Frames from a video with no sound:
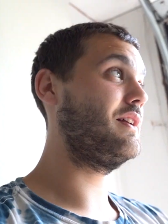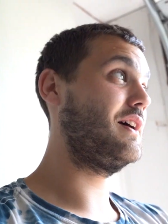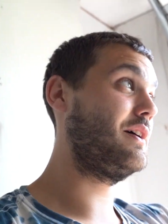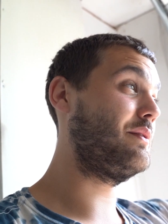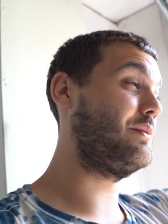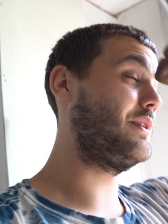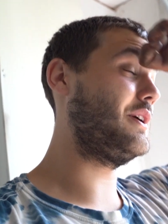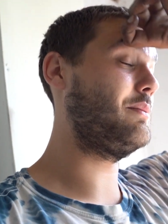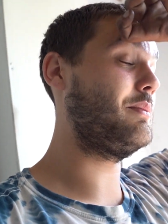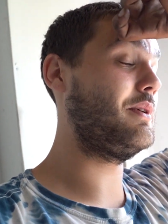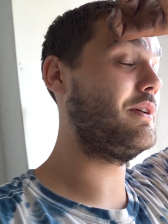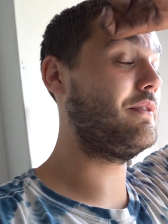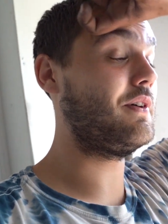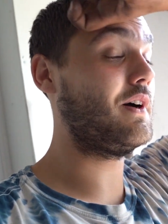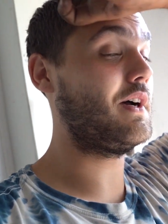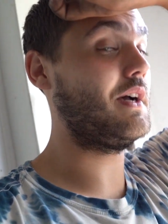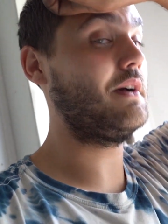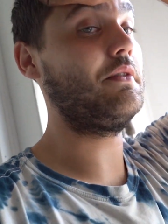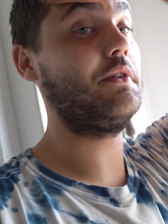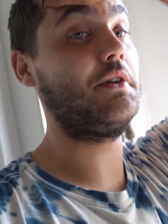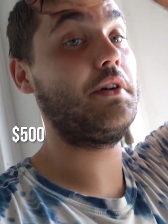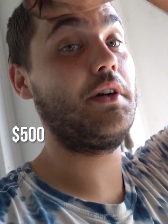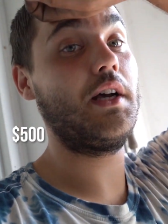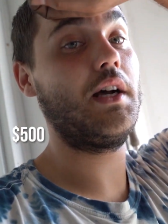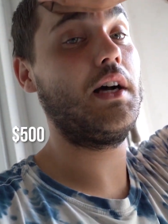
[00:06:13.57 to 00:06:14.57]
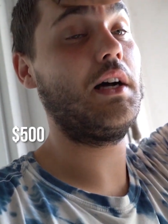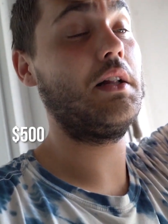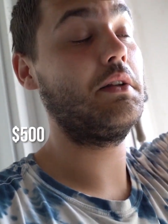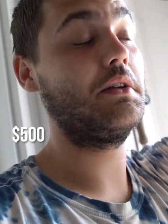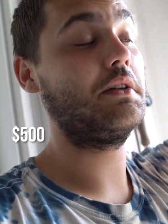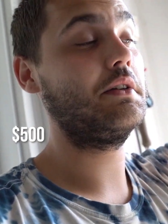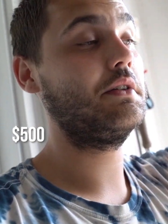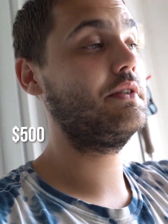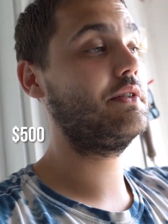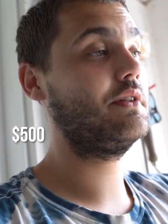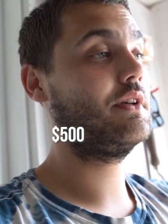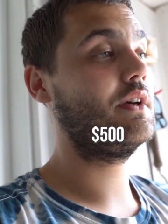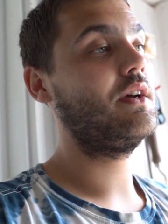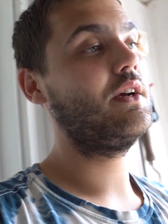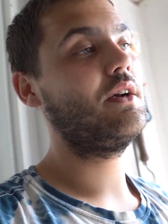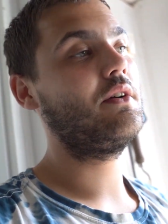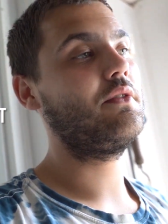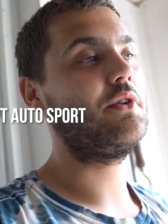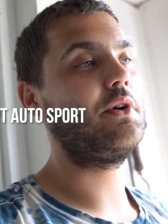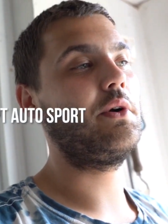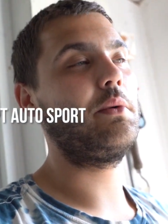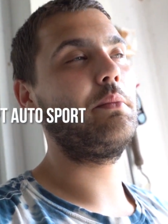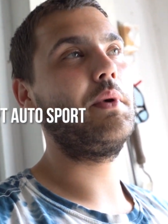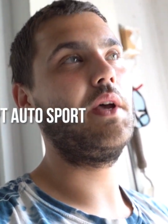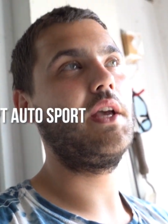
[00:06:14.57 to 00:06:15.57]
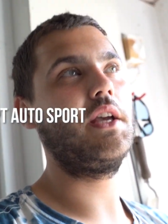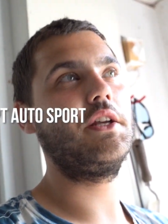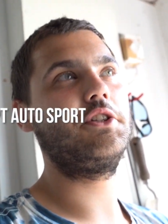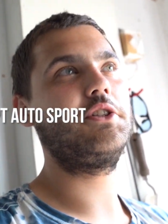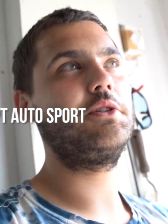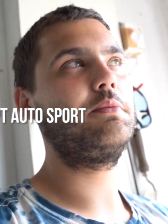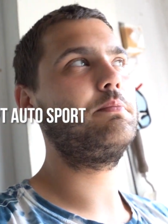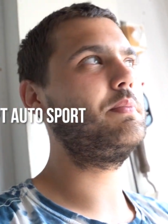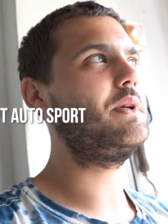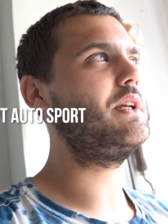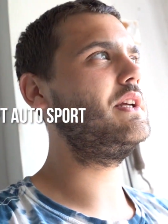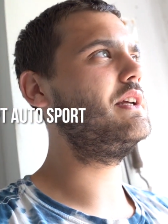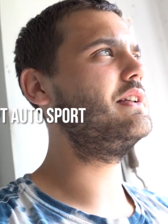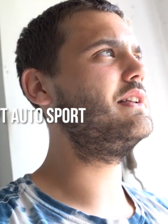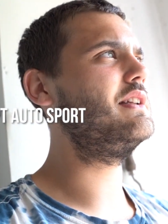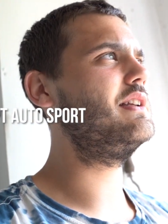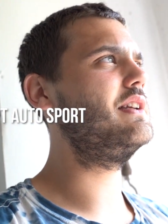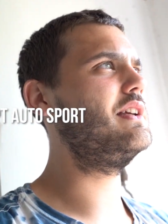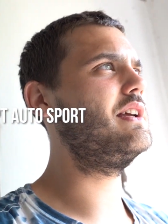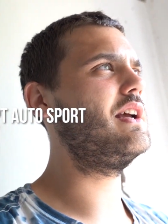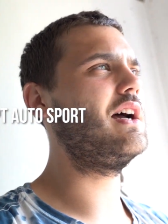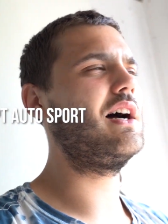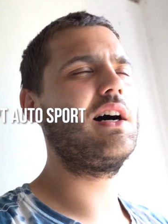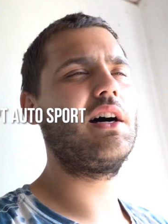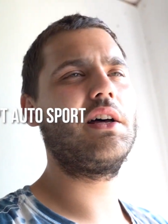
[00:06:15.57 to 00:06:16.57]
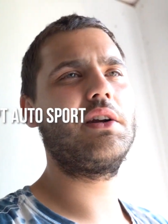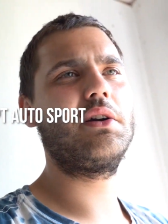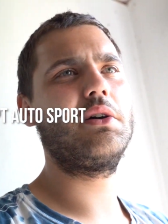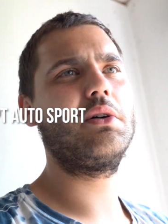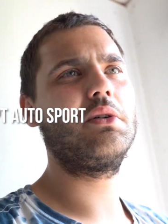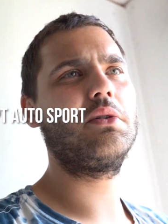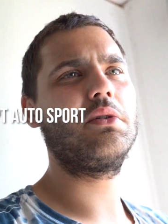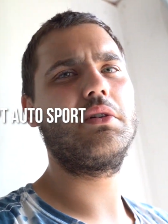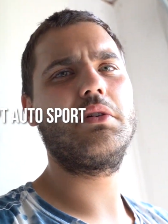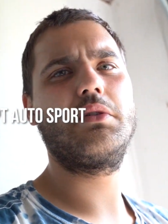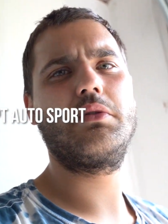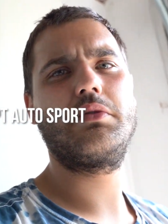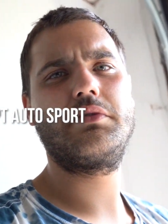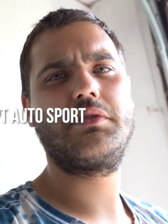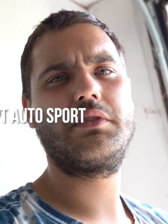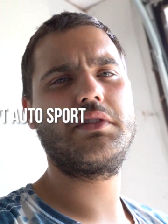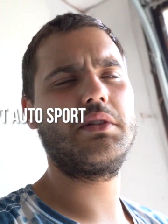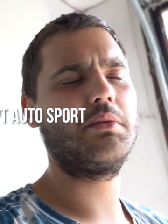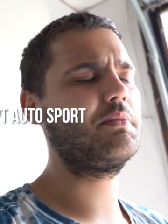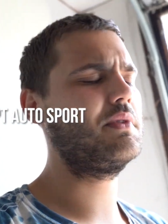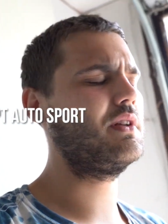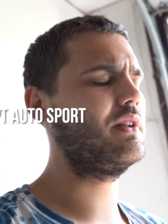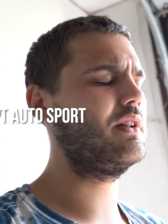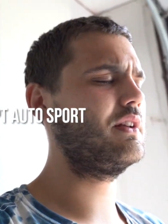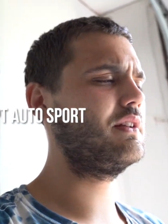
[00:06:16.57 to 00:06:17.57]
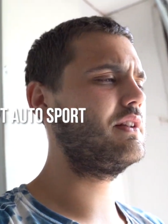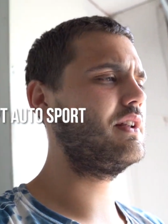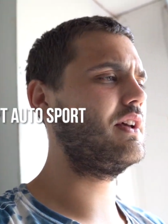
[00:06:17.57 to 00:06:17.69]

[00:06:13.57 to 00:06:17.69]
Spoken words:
I ran me $500 from HPT Auto or something like